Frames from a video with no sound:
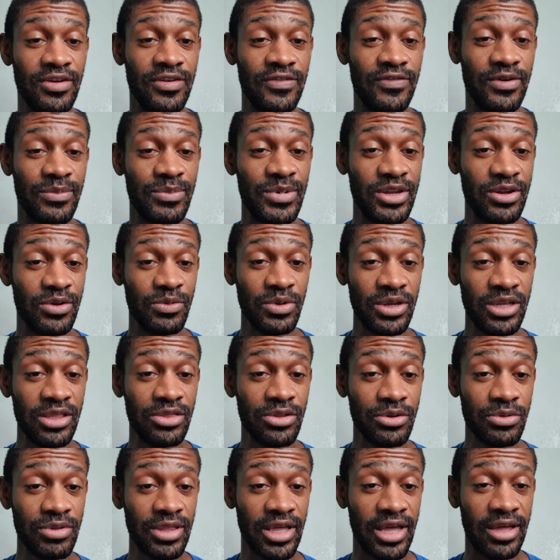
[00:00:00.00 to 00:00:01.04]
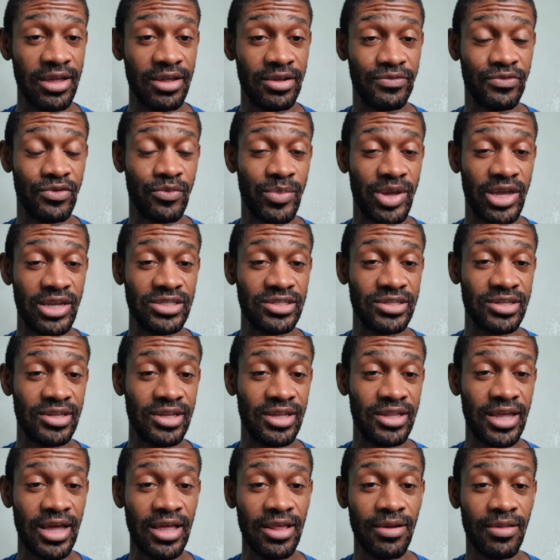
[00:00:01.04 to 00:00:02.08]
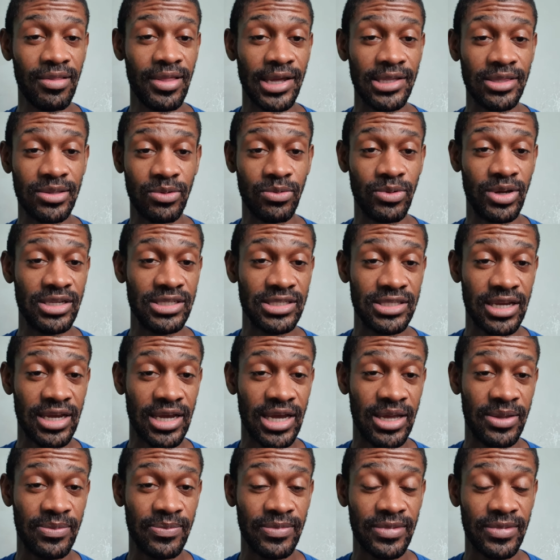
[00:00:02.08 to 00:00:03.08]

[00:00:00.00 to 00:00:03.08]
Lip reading: for me to read through that information. And I don't like to waste time.